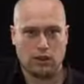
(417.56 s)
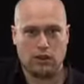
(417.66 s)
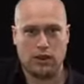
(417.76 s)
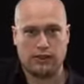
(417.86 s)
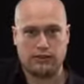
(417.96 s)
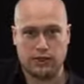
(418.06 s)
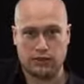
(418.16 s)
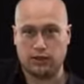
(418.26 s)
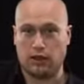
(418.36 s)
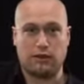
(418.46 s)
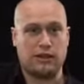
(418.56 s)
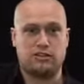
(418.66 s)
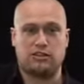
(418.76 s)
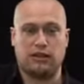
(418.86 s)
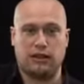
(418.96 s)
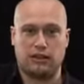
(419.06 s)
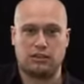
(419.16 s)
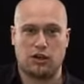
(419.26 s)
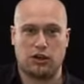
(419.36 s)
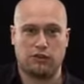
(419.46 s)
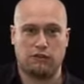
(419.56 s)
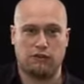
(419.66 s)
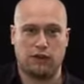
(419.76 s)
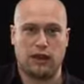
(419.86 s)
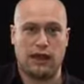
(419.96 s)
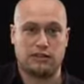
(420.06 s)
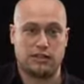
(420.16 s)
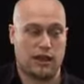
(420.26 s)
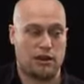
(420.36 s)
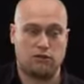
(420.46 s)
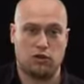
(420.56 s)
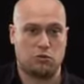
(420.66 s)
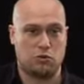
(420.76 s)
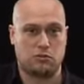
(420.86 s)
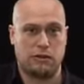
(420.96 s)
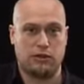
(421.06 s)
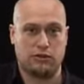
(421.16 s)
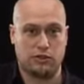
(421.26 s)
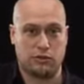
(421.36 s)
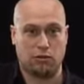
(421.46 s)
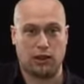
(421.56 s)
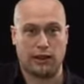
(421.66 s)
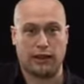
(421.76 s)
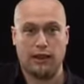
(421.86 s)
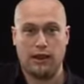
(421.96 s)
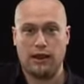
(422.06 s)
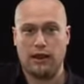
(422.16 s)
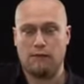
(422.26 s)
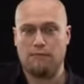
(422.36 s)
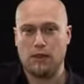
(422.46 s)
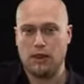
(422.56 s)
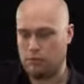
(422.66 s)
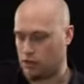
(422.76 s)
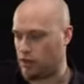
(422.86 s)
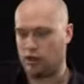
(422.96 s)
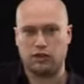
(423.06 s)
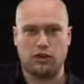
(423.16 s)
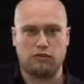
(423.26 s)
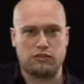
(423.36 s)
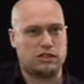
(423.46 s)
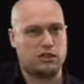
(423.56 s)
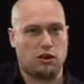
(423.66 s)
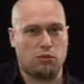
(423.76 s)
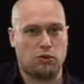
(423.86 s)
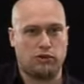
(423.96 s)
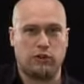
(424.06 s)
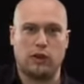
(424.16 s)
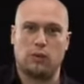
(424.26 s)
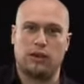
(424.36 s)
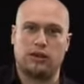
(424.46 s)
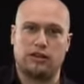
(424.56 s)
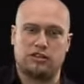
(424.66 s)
And instantly it's kind of adds a hell of a lot more speed onto your playing. But obviously you don't want to do it where you're going to